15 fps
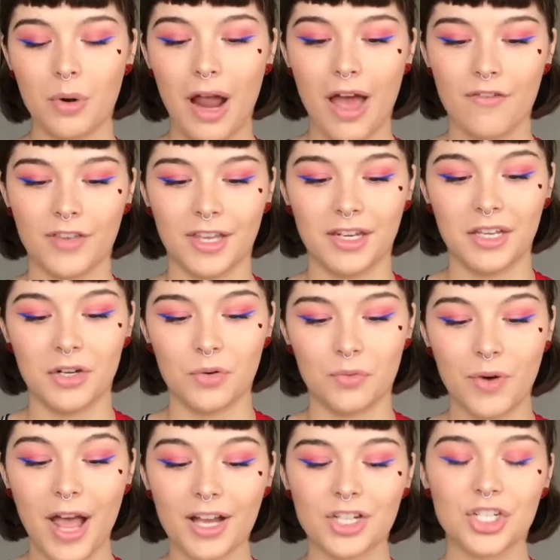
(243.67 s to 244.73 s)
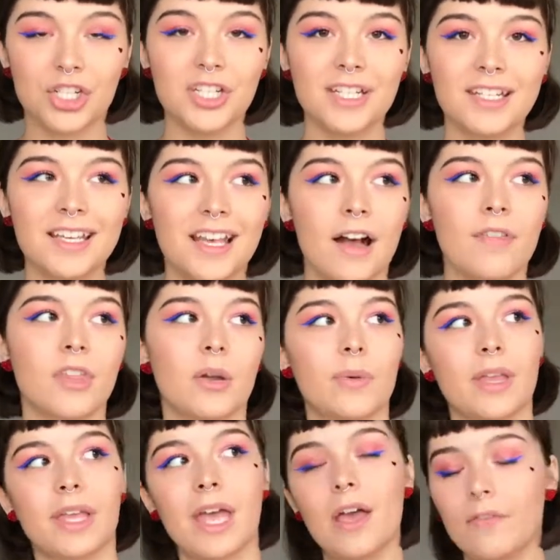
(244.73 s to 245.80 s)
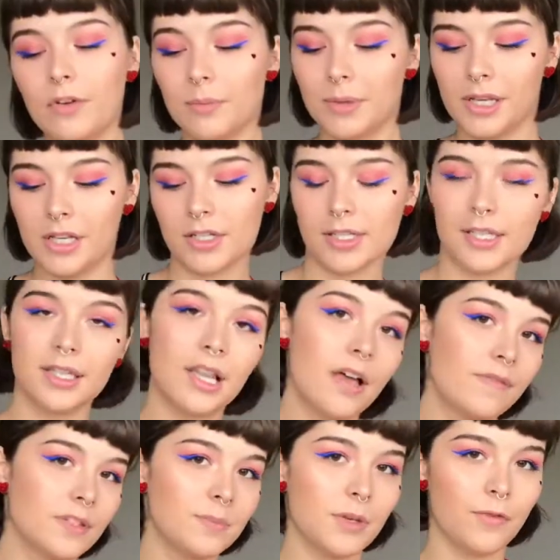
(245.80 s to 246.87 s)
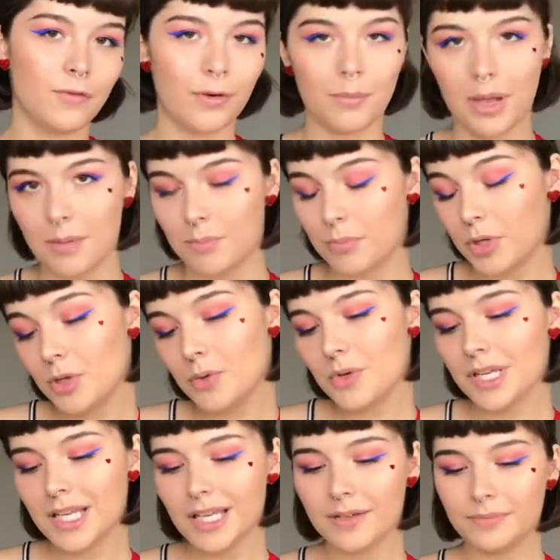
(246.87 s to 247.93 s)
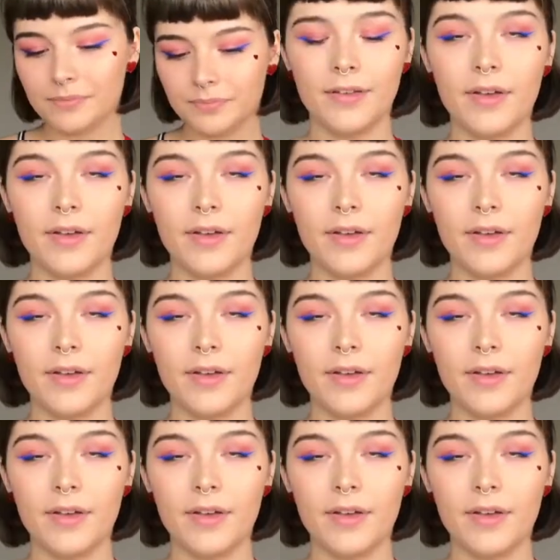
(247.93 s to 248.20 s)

were having an interaction. They were like, everybody just loves me for my beauty.